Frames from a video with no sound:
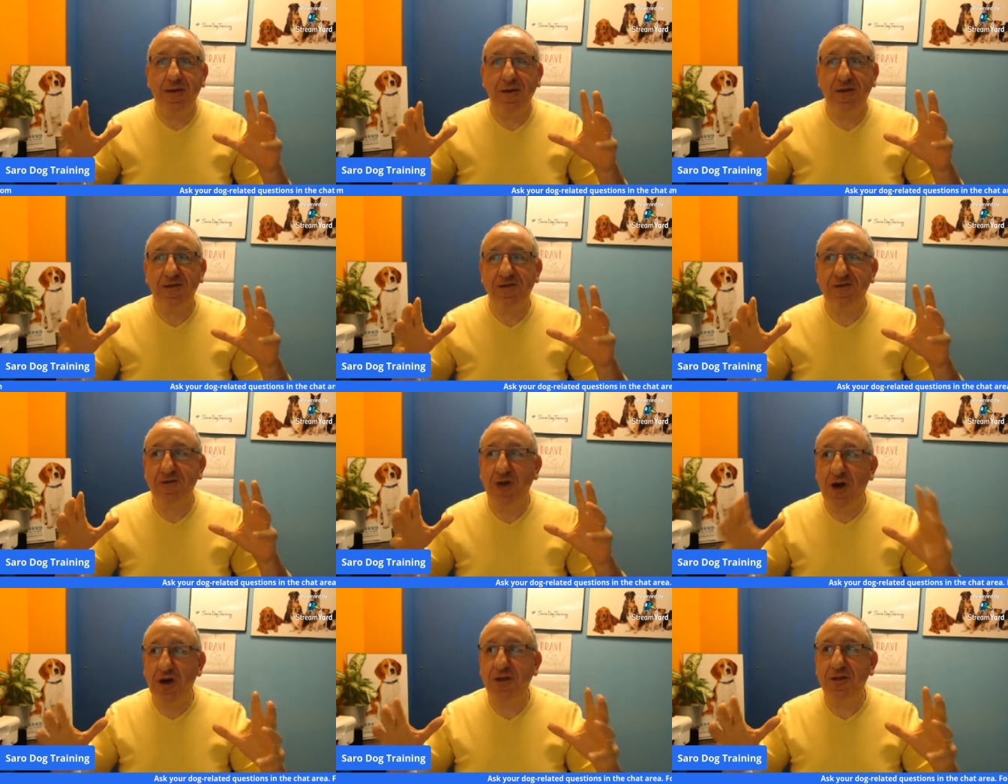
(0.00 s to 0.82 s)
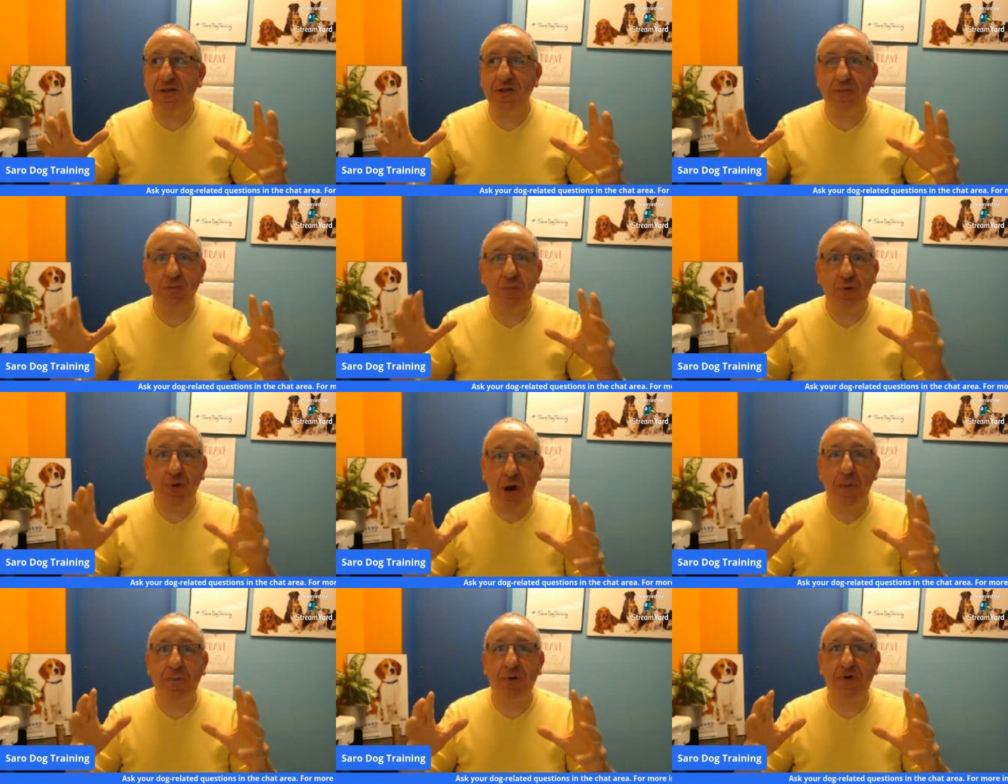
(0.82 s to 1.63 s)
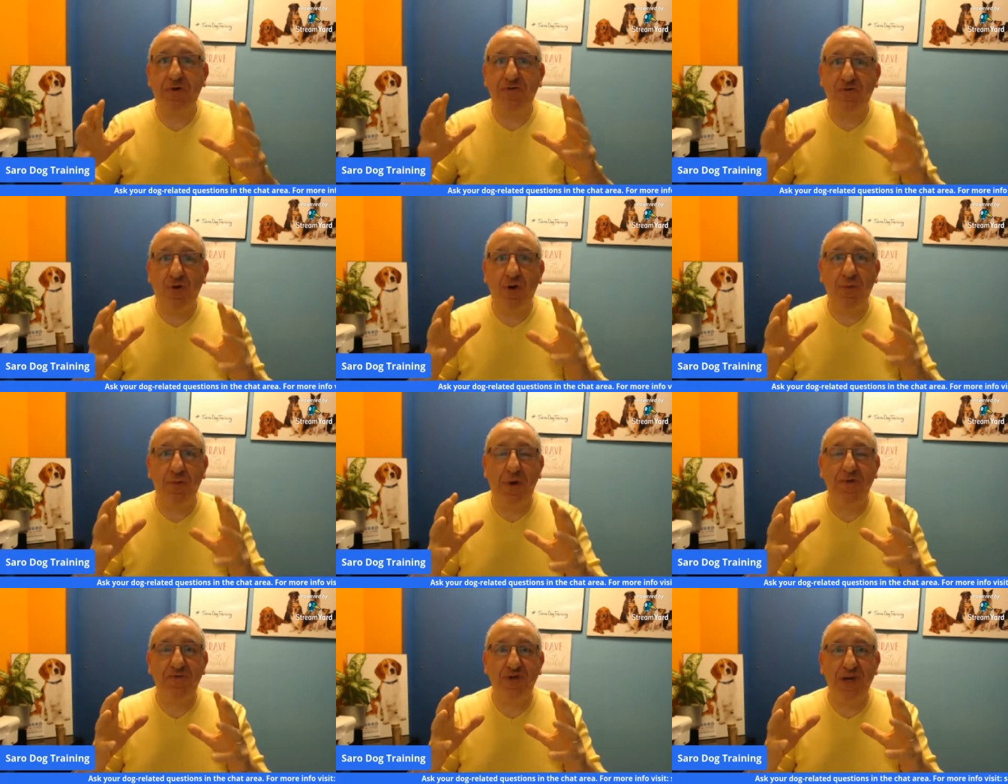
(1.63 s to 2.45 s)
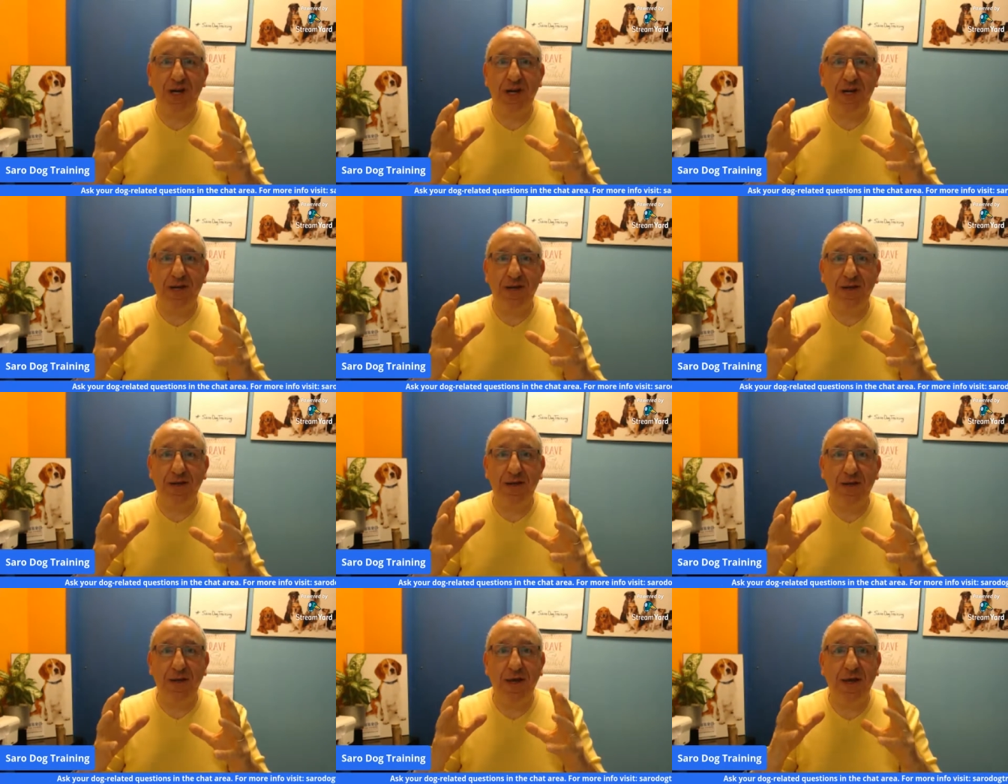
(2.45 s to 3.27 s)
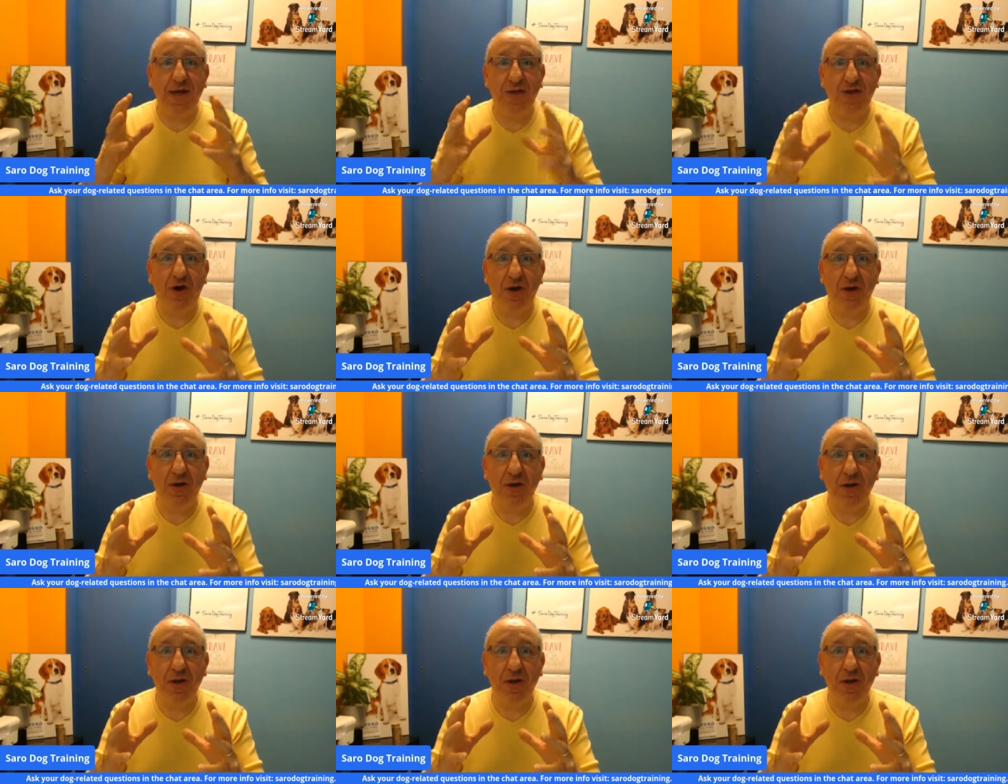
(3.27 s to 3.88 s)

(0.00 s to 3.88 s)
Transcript: is not proper form of training a dog